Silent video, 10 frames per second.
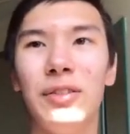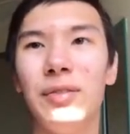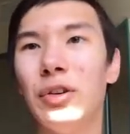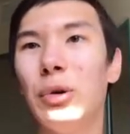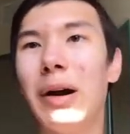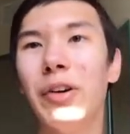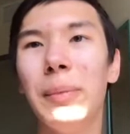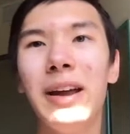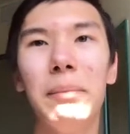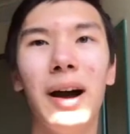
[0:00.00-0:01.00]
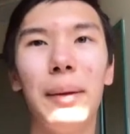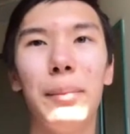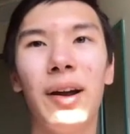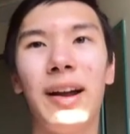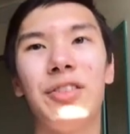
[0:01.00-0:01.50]
Whoever made my
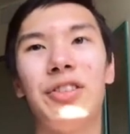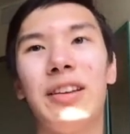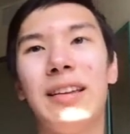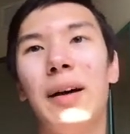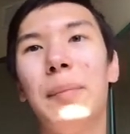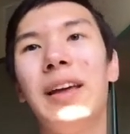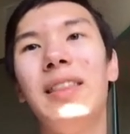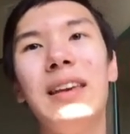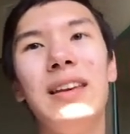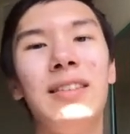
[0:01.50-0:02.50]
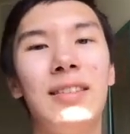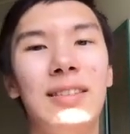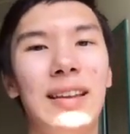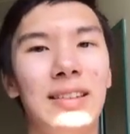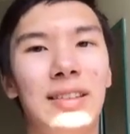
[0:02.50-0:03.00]
branch has now made these
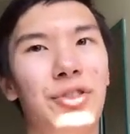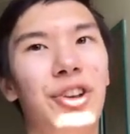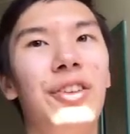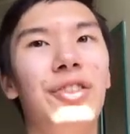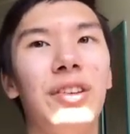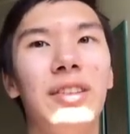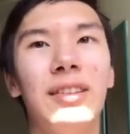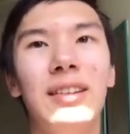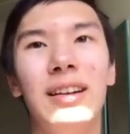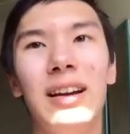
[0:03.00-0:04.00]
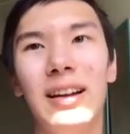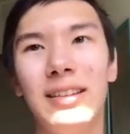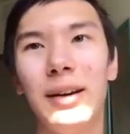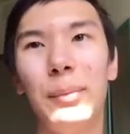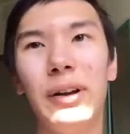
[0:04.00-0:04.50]
sets of changes.
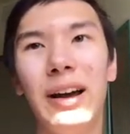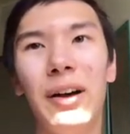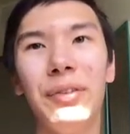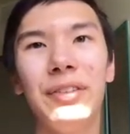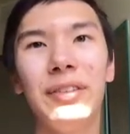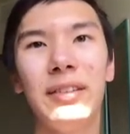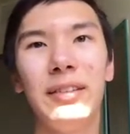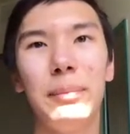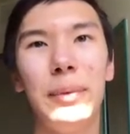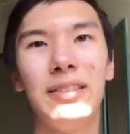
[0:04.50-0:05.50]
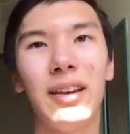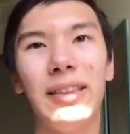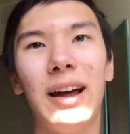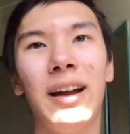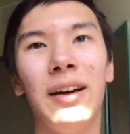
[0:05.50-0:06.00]
Someone else, based on
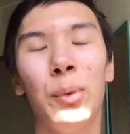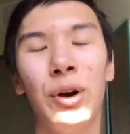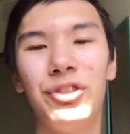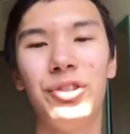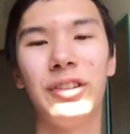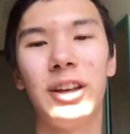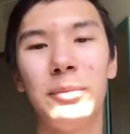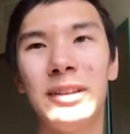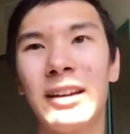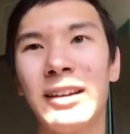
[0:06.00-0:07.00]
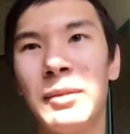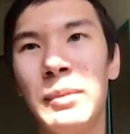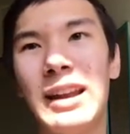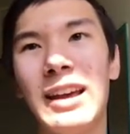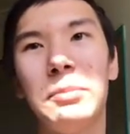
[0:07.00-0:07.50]
that original same 2nd
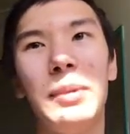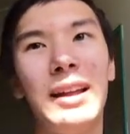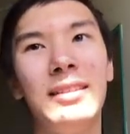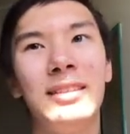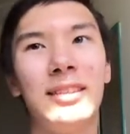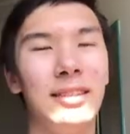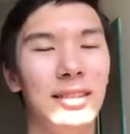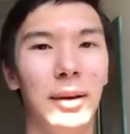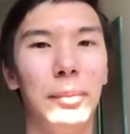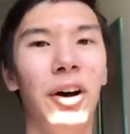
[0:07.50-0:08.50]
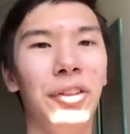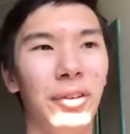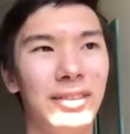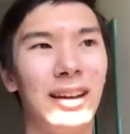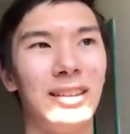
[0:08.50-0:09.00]
commit, has made some other
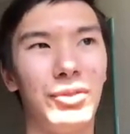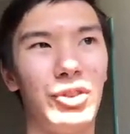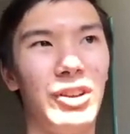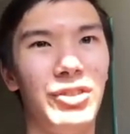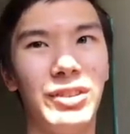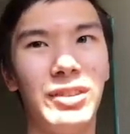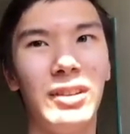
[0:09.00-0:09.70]
sets of changes.